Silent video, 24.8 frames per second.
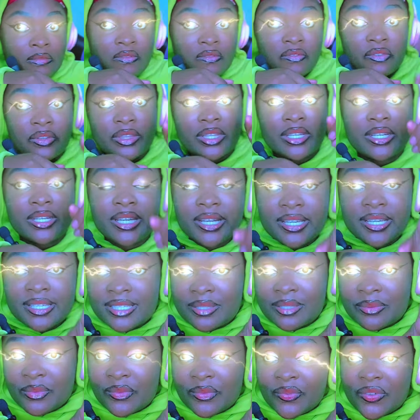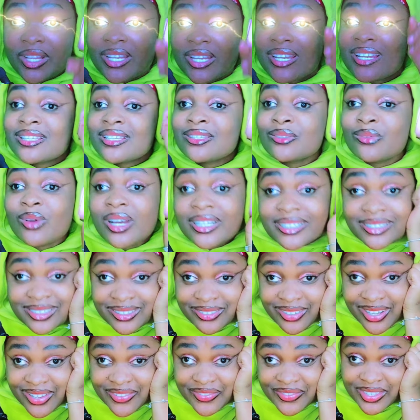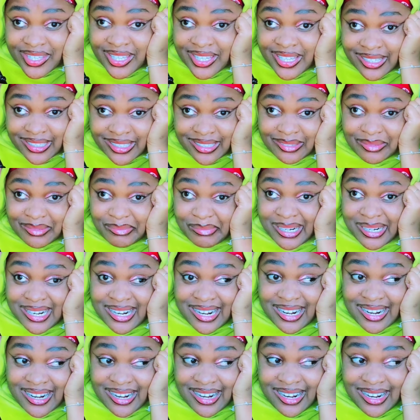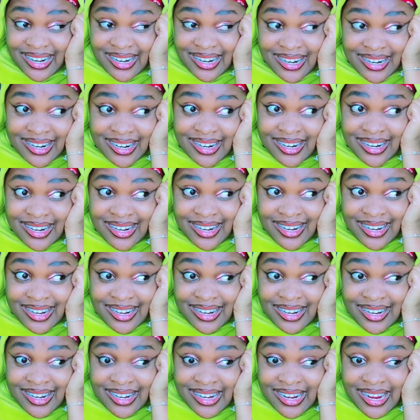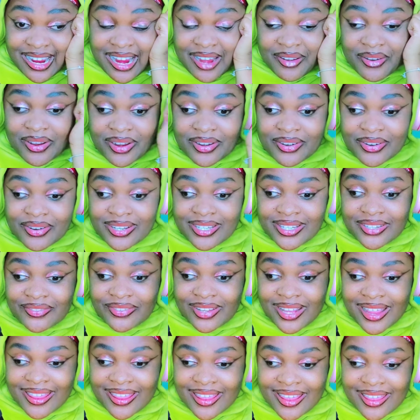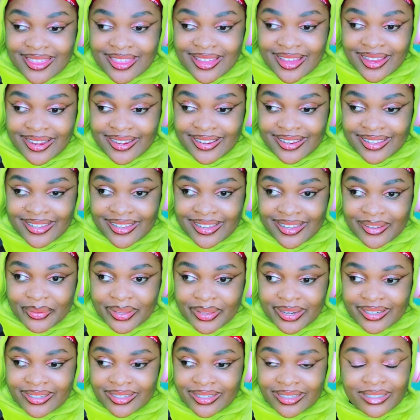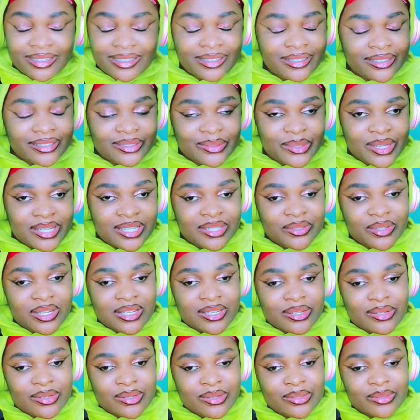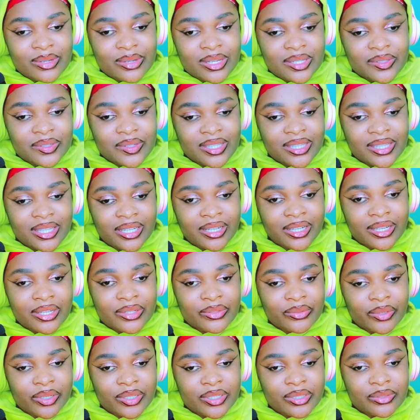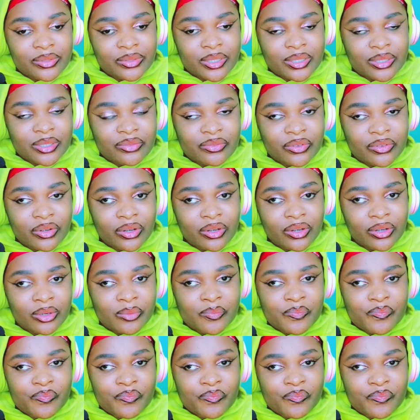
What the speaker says: For the next what, 5 years, bruh? And we are not even the third year. We are 2022 2023 2024,